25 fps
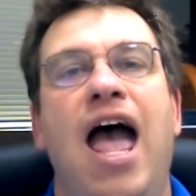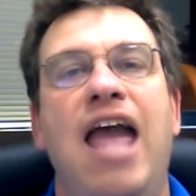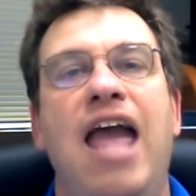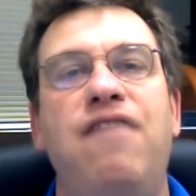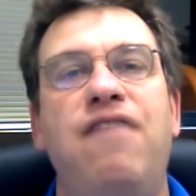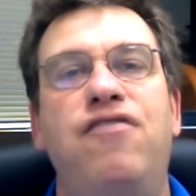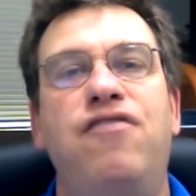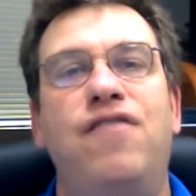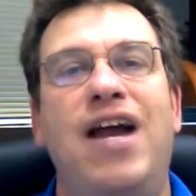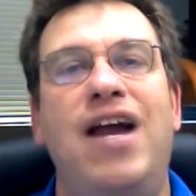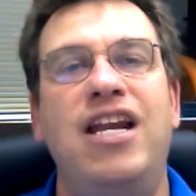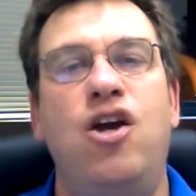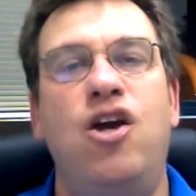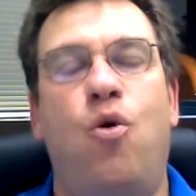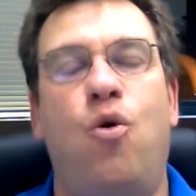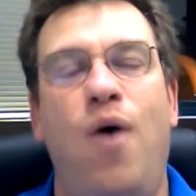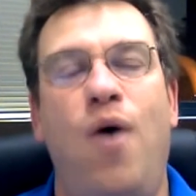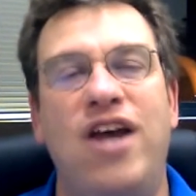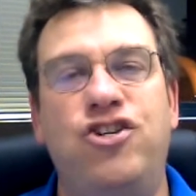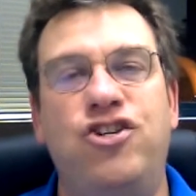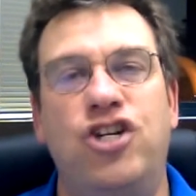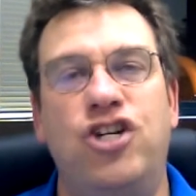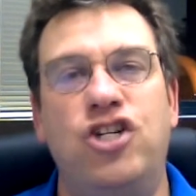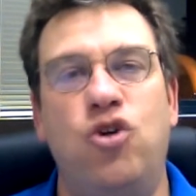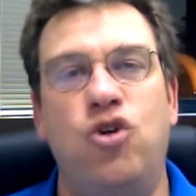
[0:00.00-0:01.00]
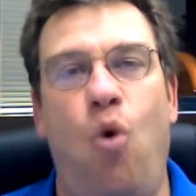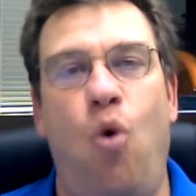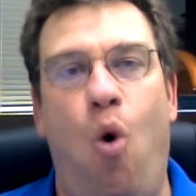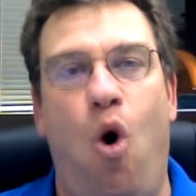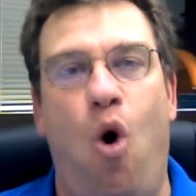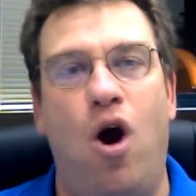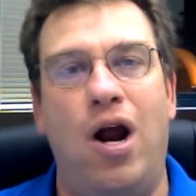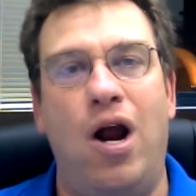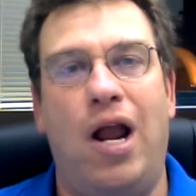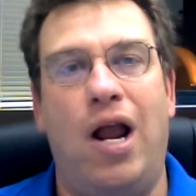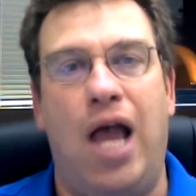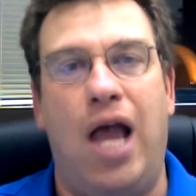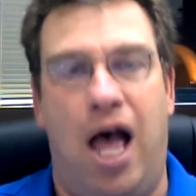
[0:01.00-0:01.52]
If you've got any questions
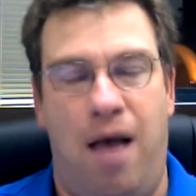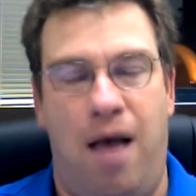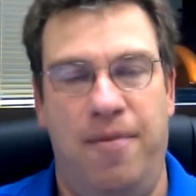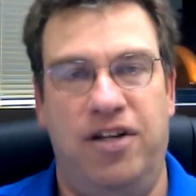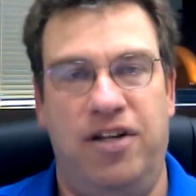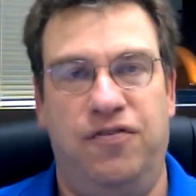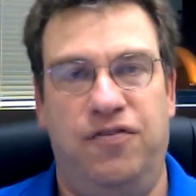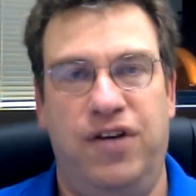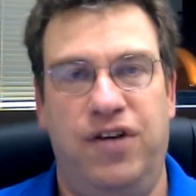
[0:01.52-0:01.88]
or comments,